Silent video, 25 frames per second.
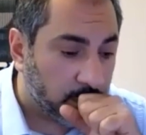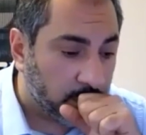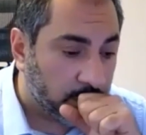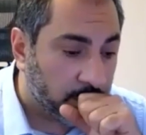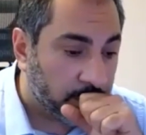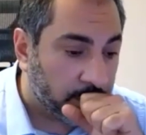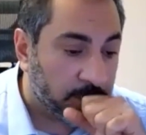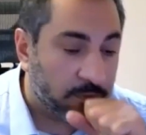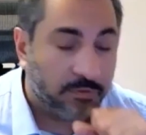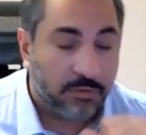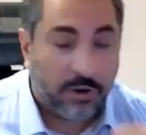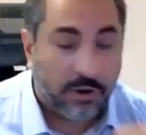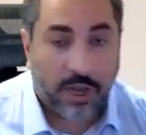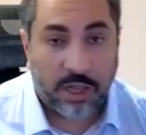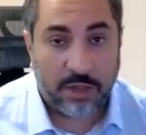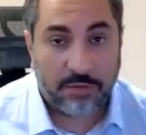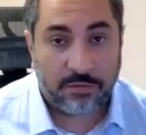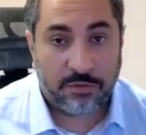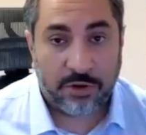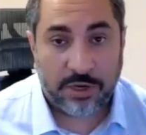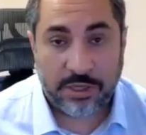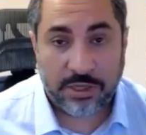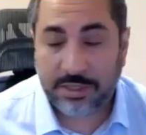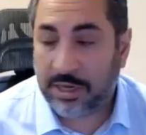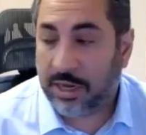file
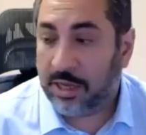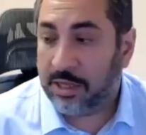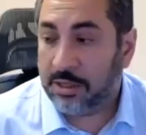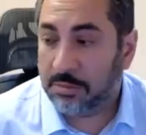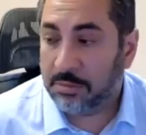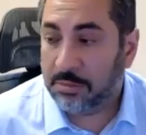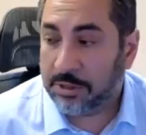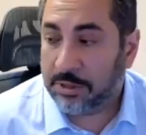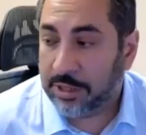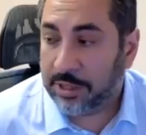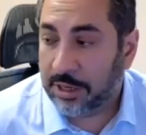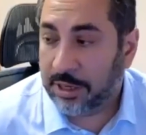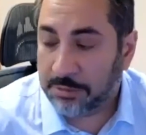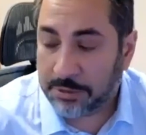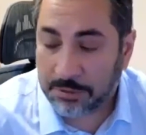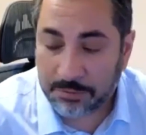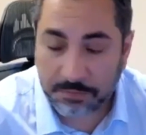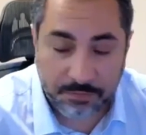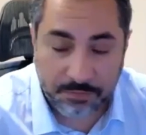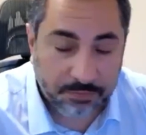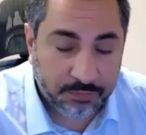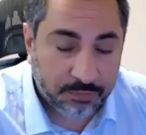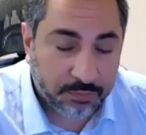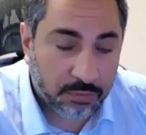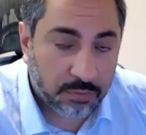for asylum claims,
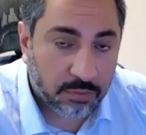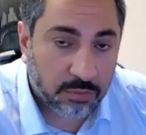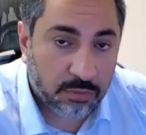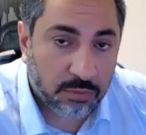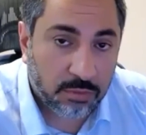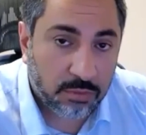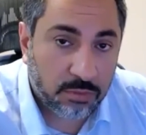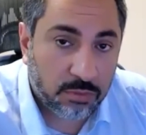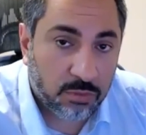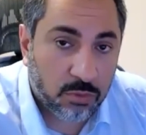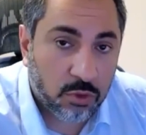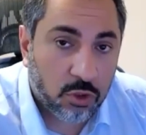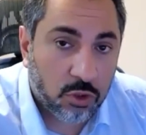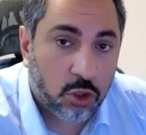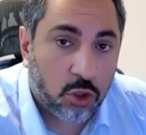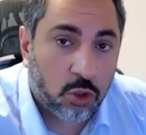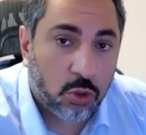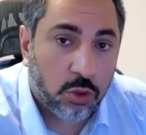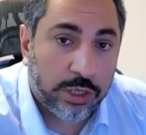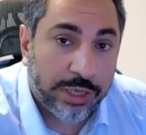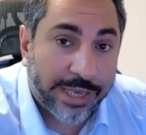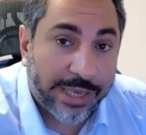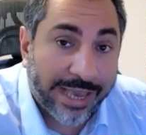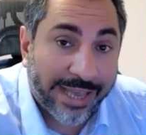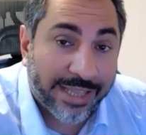to
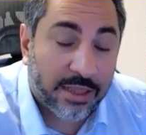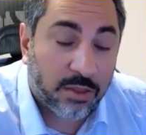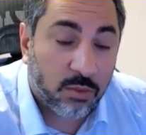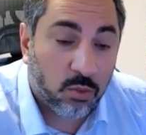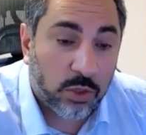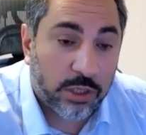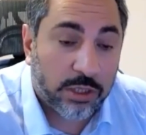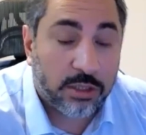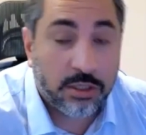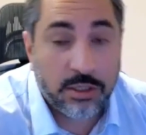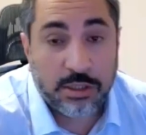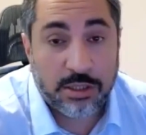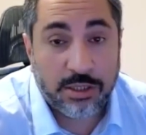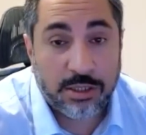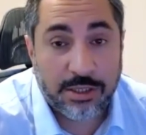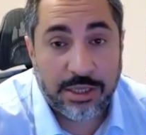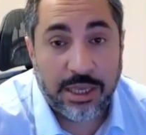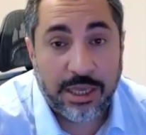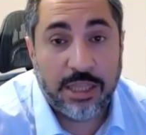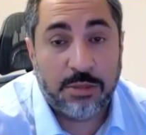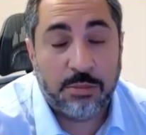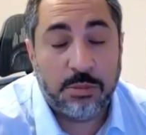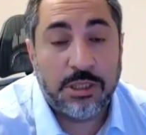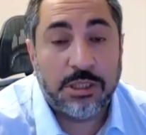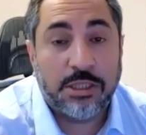get witness
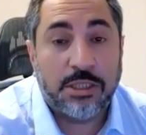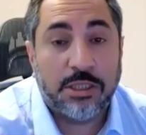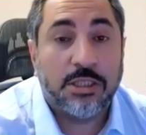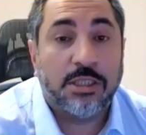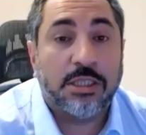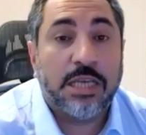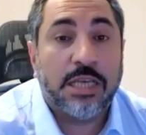statements as